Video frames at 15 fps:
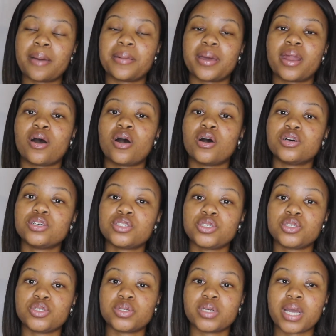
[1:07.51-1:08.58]
and I
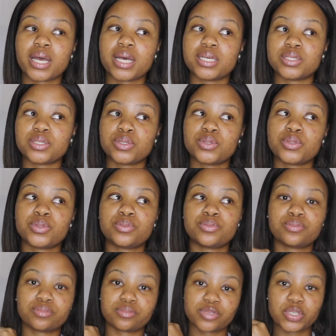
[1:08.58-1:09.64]
asked you guys
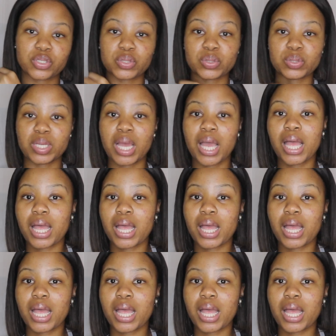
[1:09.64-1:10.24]
to